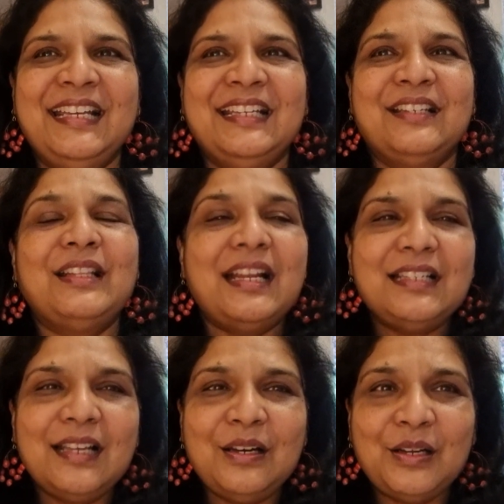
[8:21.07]
so
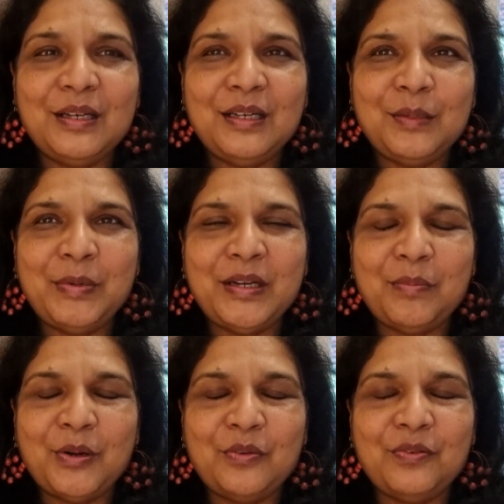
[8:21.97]
that's a, little bit
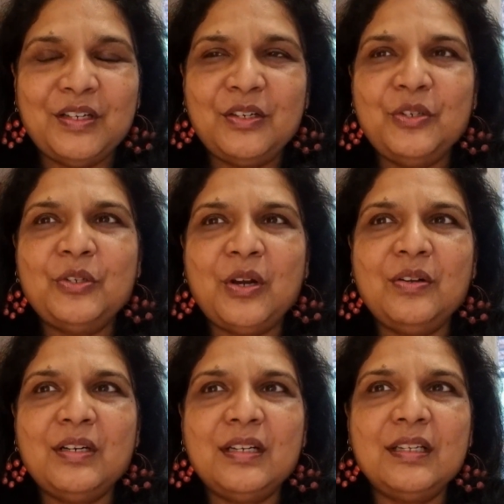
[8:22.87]
about fiction
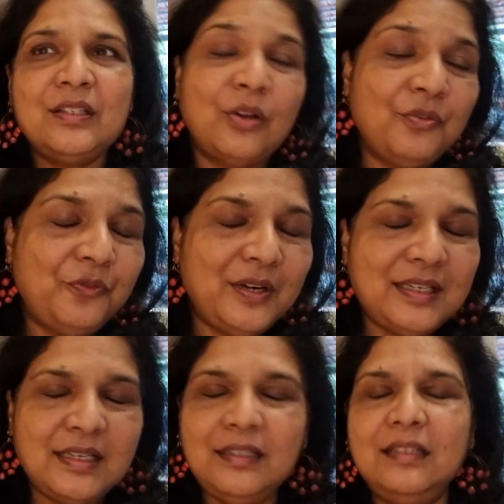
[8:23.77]
genres
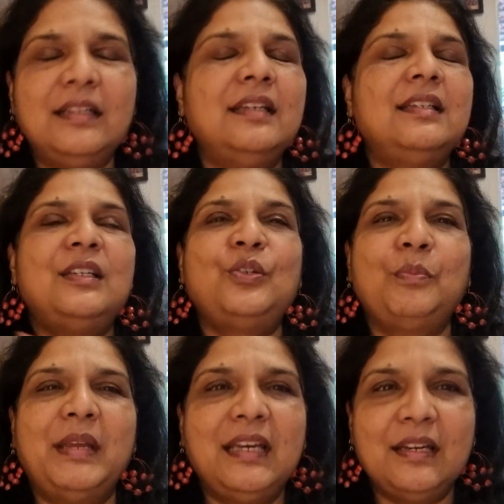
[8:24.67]
non-fiction there are just so
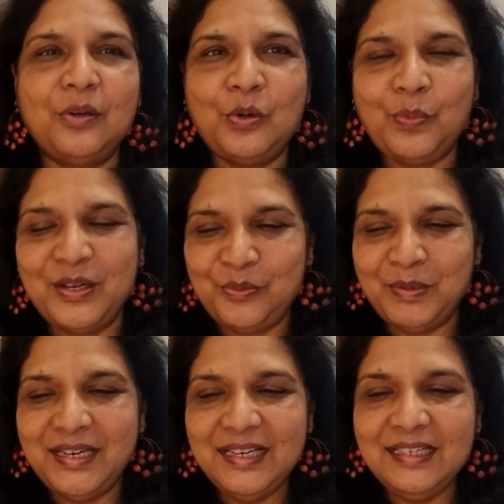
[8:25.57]
many i don't know where to
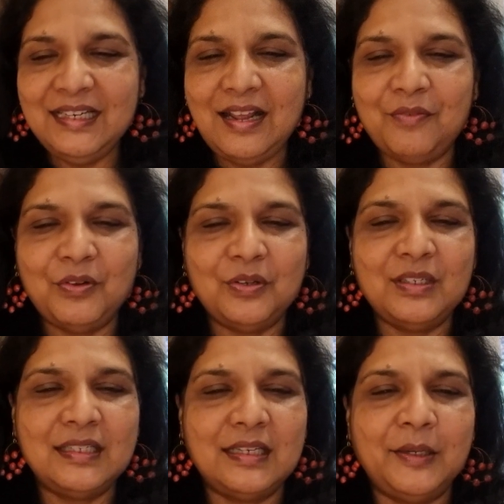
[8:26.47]
begin of
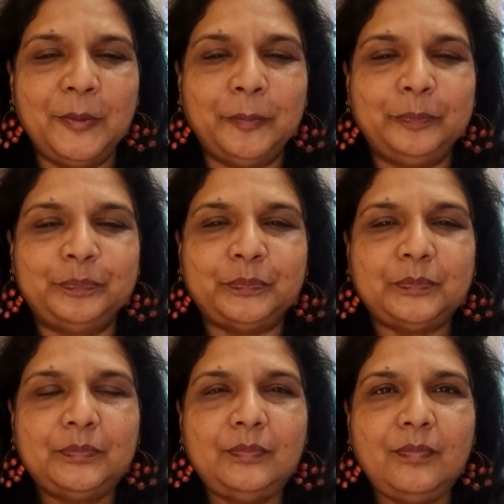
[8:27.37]
course um,
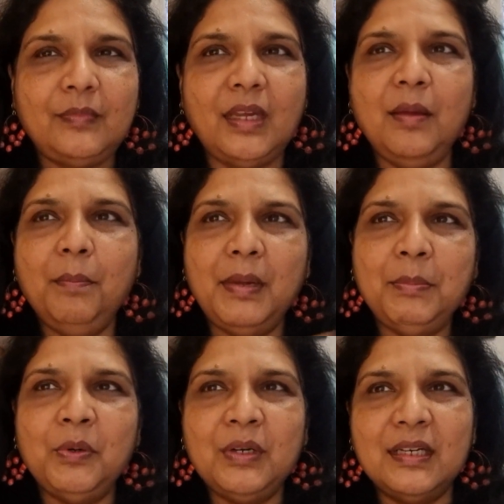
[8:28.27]
my
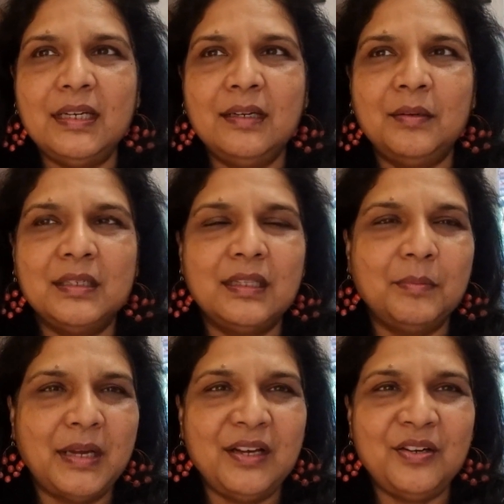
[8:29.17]
book uh,
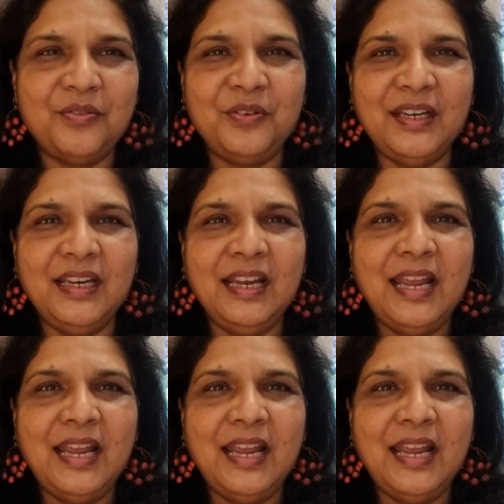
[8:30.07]
biography